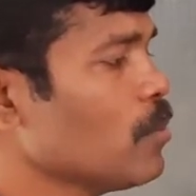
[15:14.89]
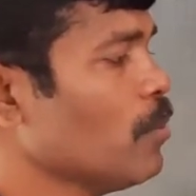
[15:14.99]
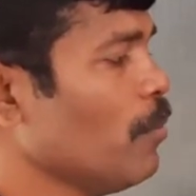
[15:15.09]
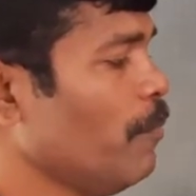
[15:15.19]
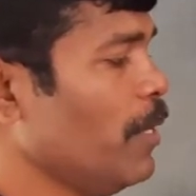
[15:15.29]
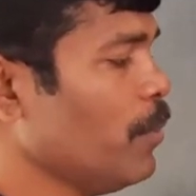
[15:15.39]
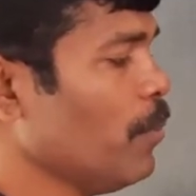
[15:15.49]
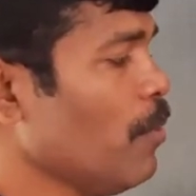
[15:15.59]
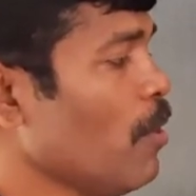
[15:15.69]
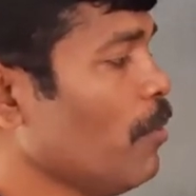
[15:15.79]
So we
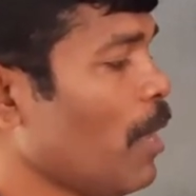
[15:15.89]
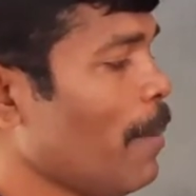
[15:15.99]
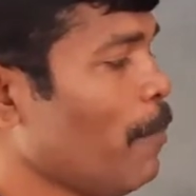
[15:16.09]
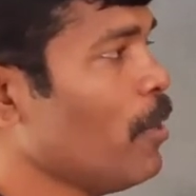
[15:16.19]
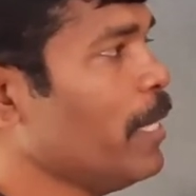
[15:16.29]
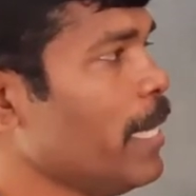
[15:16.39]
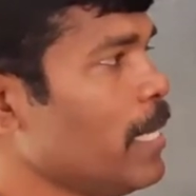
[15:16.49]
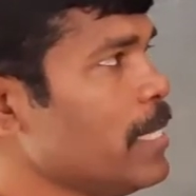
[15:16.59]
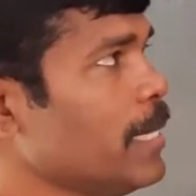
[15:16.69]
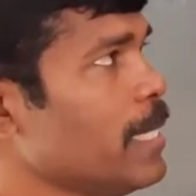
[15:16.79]
know upon
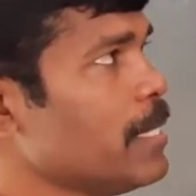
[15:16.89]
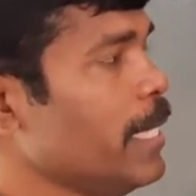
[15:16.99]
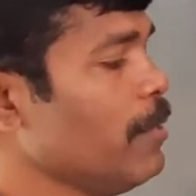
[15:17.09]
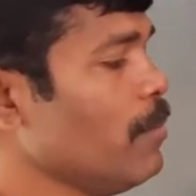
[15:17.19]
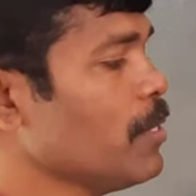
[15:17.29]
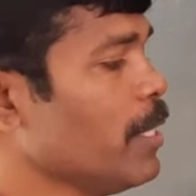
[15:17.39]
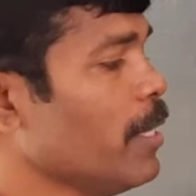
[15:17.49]
rearranging this equation,